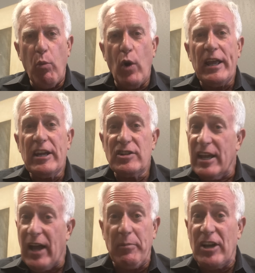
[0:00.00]
Well,
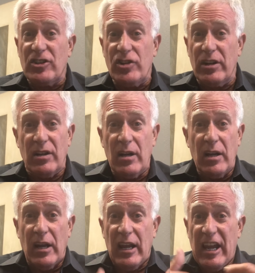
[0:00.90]
I'm not kidding.
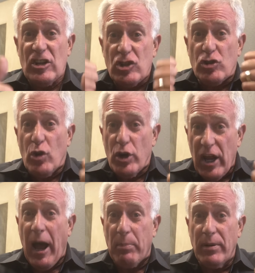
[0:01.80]
He stood
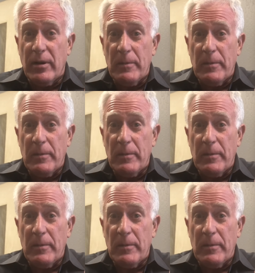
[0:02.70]
up